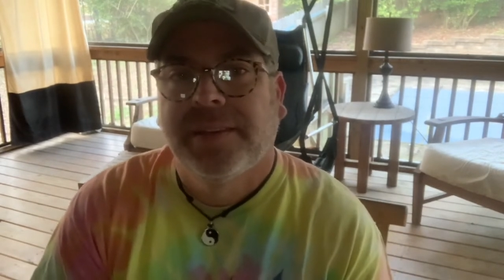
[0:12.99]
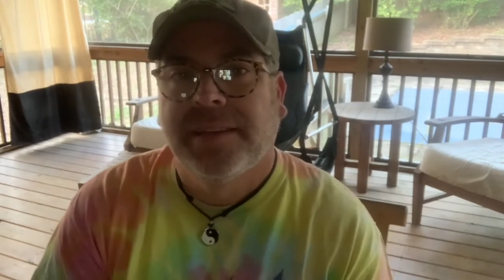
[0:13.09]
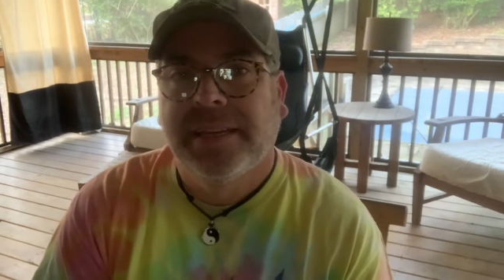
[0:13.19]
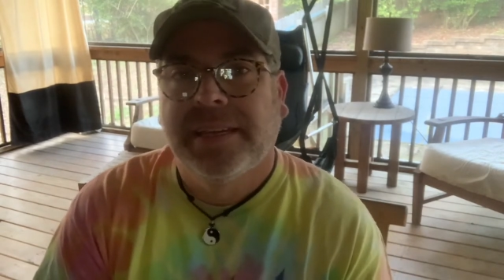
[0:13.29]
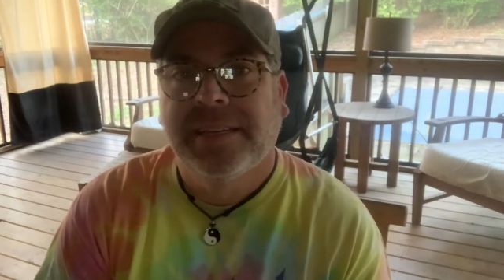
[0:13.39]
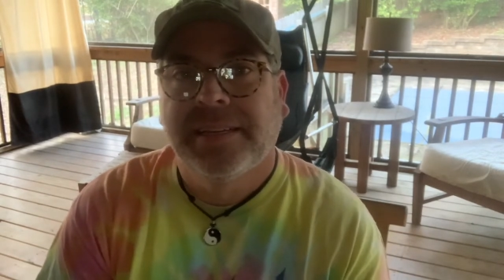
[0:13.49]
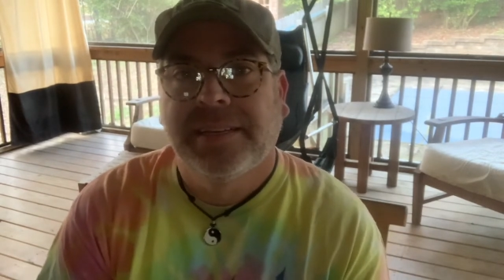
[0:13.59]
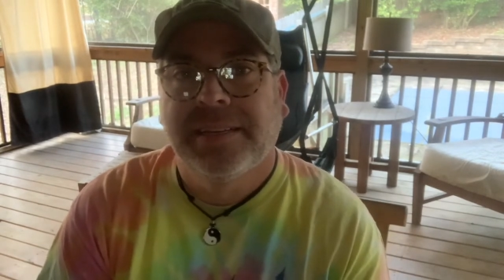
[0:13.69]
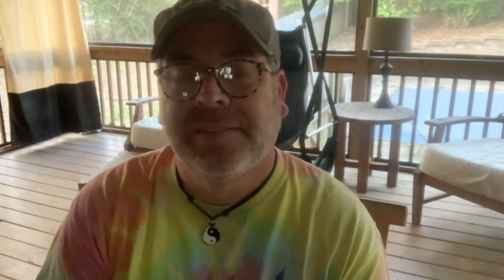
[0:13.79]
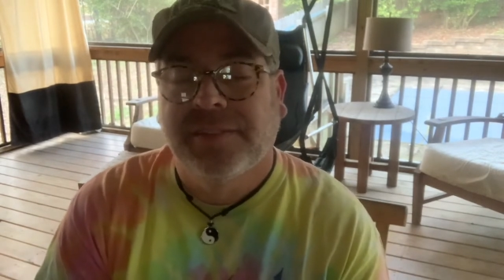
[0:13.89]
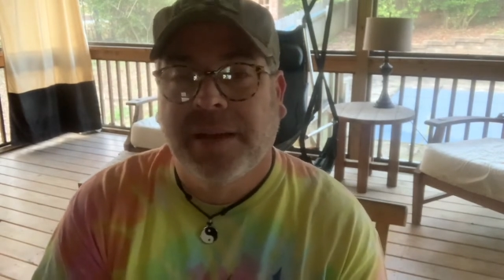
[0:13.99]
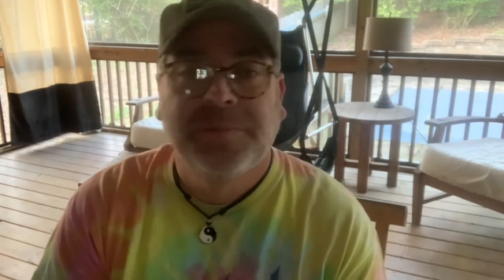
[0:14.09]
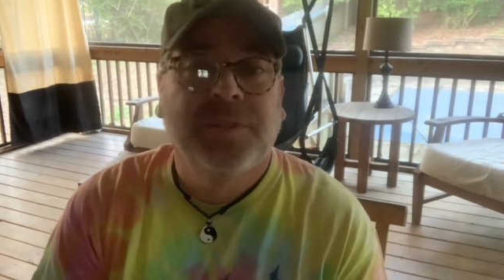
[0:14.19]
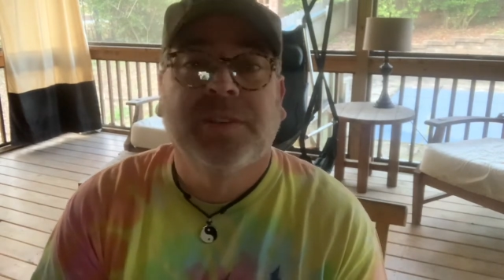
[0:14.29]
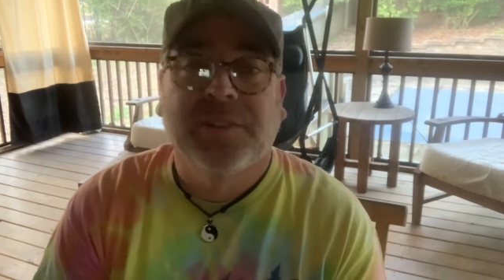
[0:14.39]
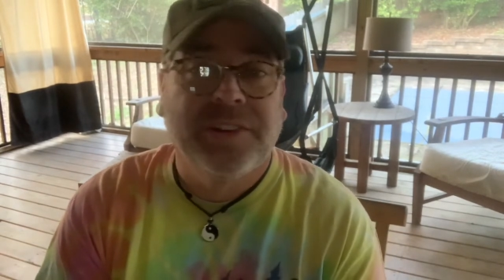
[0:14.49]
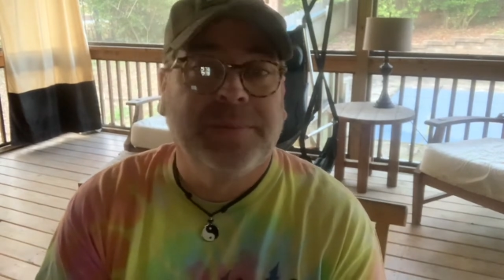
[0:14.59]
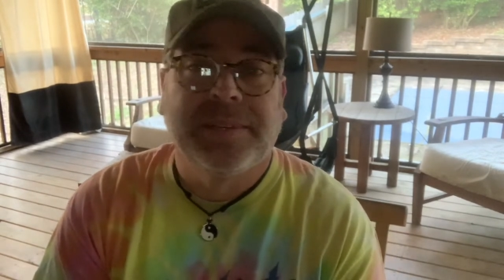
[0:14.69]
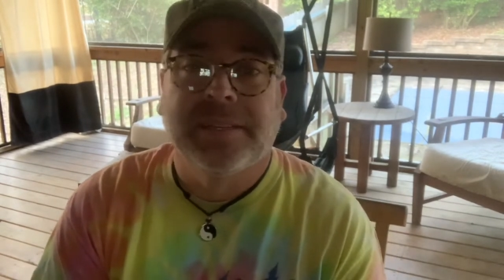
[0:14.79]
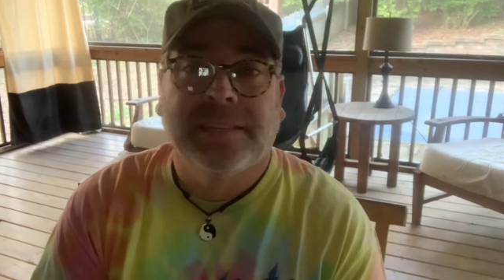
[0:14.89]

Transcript: and have come to an agreement.